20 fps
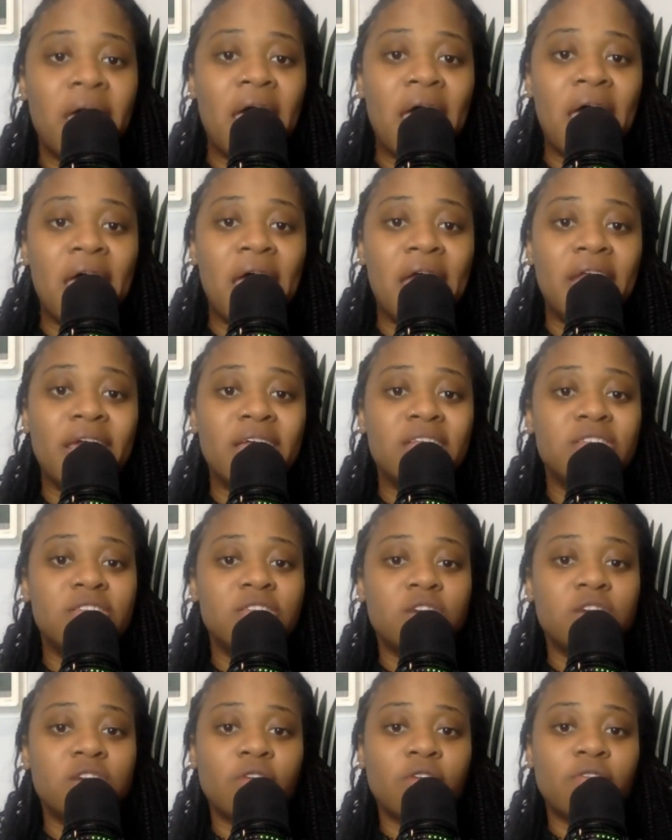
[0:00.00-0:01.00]
And it
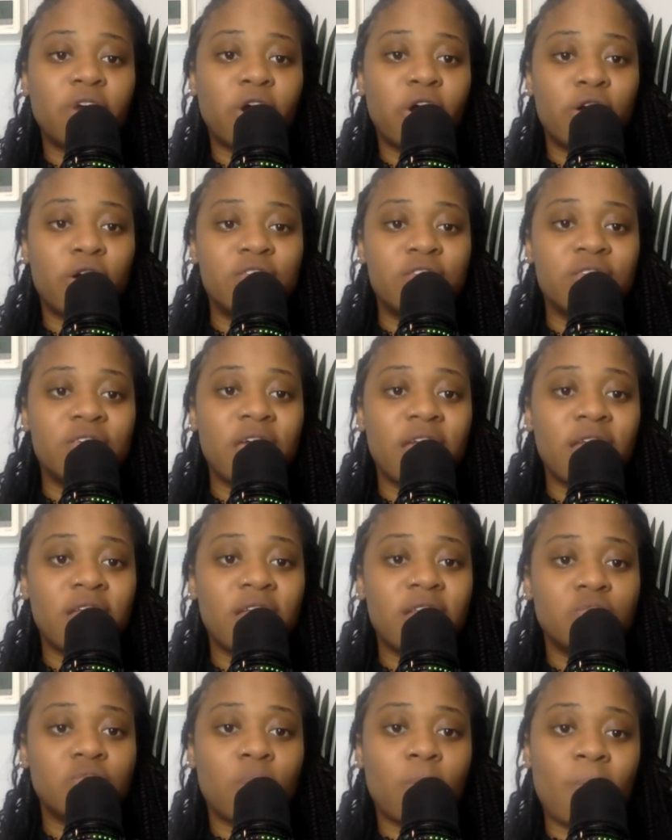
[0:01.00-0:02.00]
took for her to
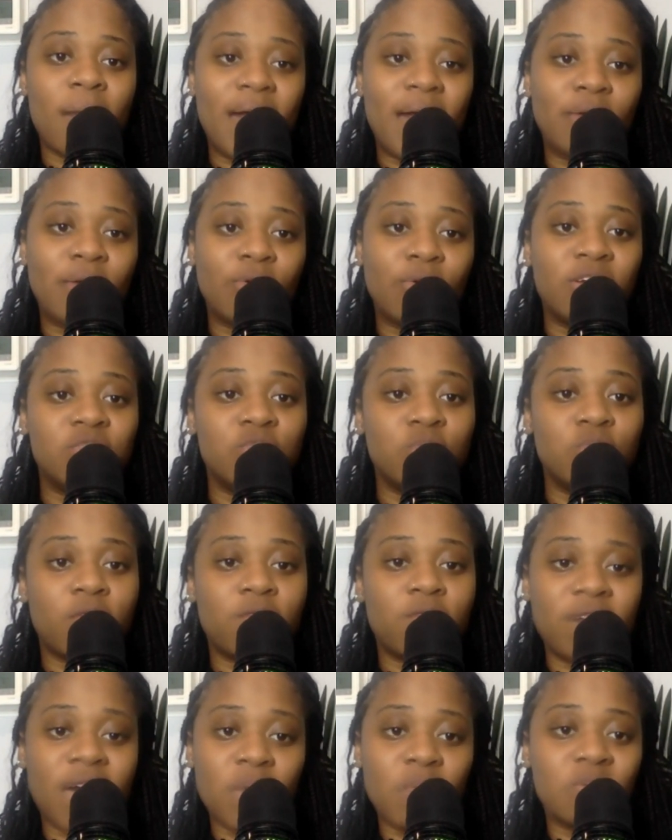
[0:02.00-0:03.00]
get into a battle or into
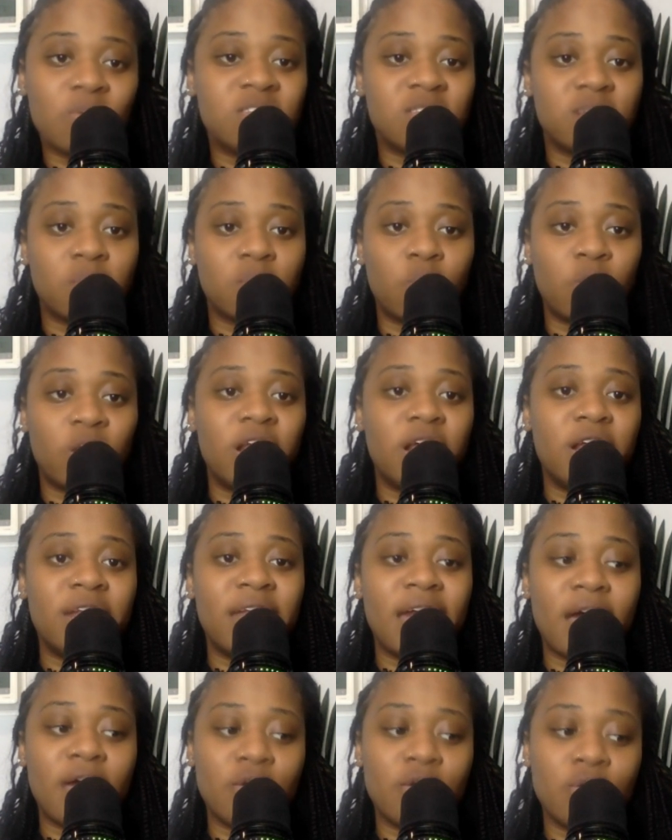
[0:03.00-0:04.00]
a fight with someone. And
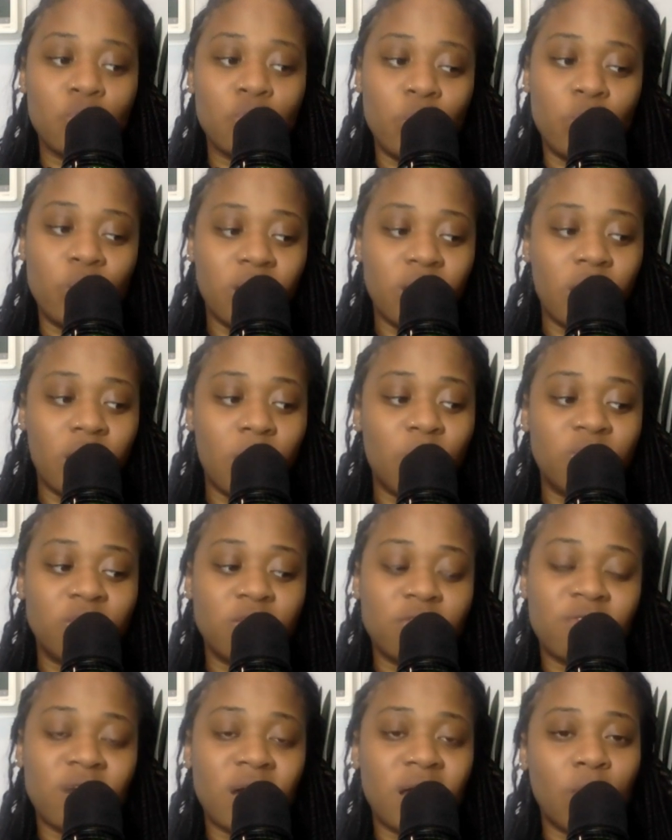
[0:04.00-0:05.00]
then now you want to come with
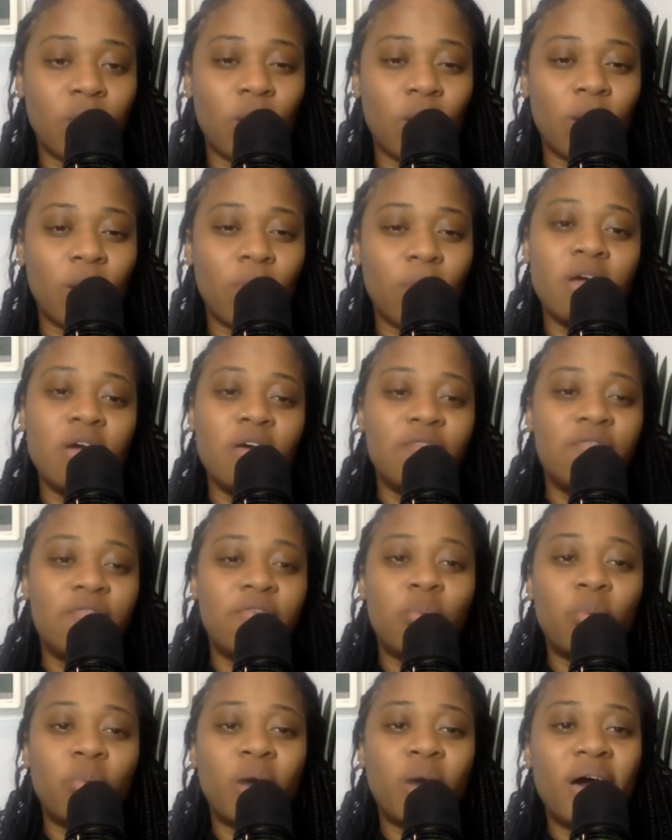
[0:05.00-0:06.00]
the follow up
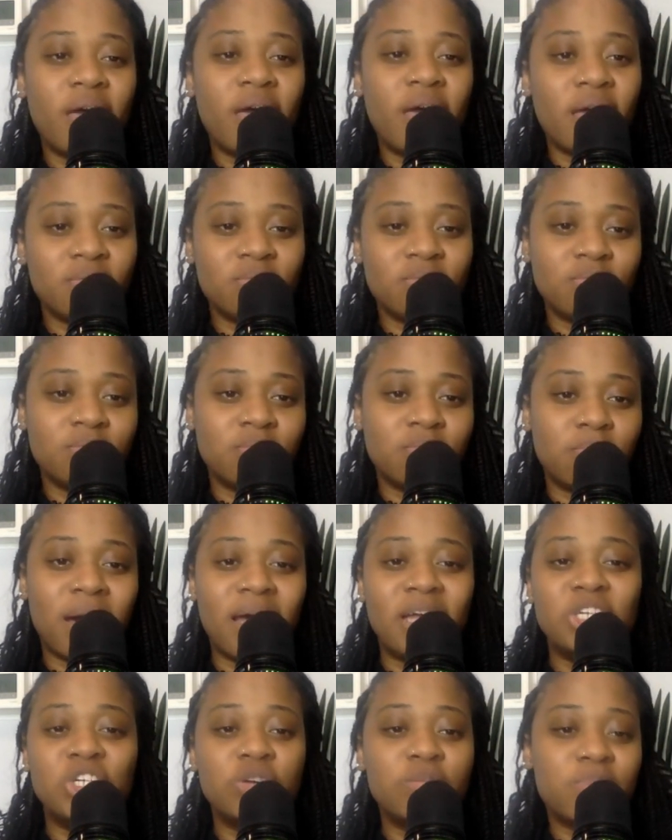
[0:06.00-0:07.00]
for what?
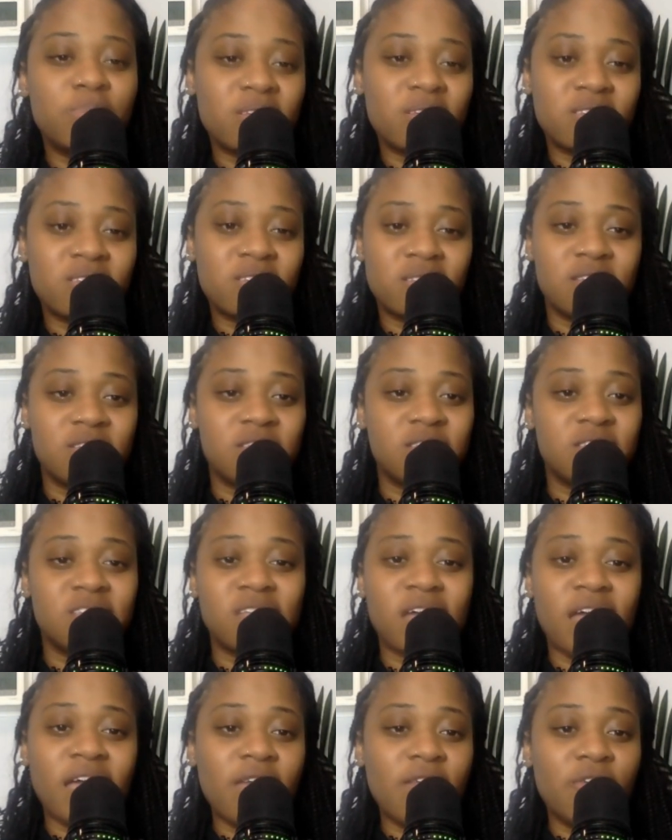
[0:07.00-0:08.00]
Mind your business. This
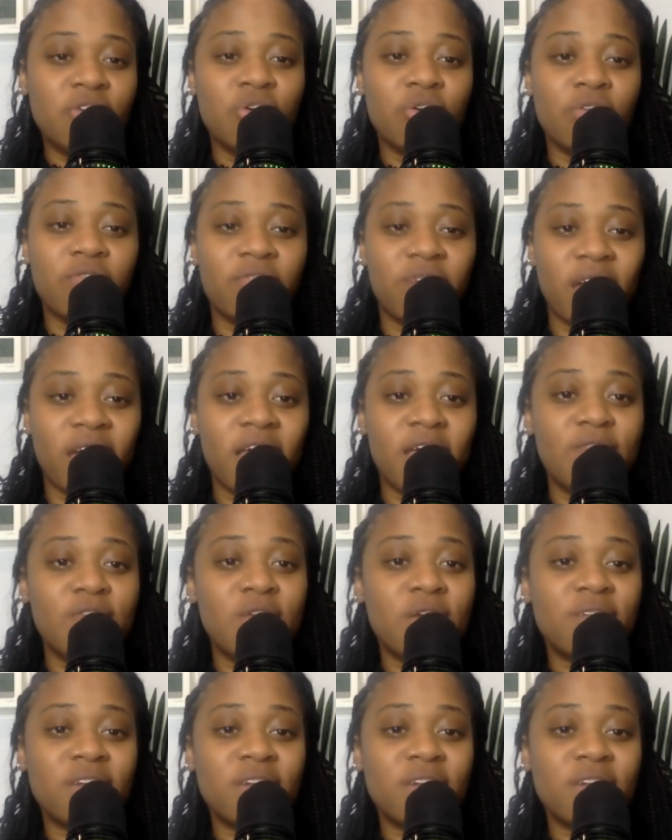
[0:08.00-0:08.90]
is not even your fight. If you have